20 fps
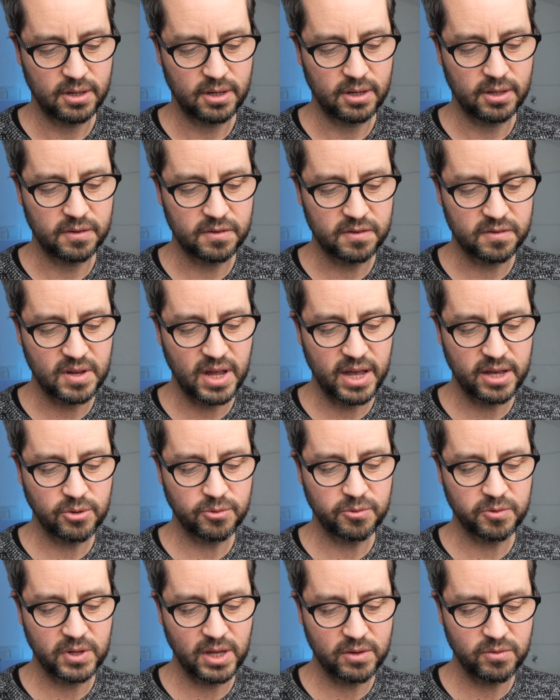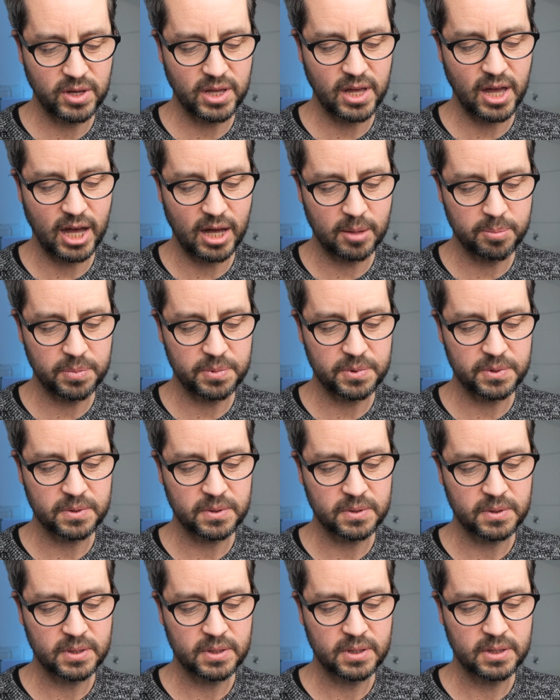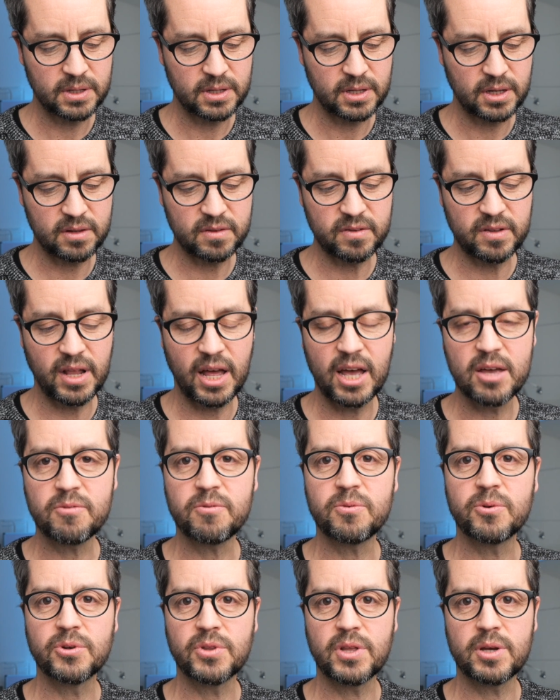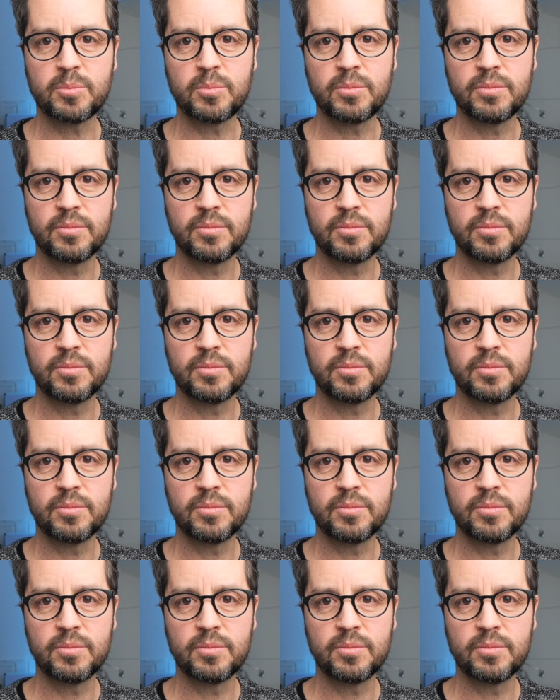instead of giving up his life for them.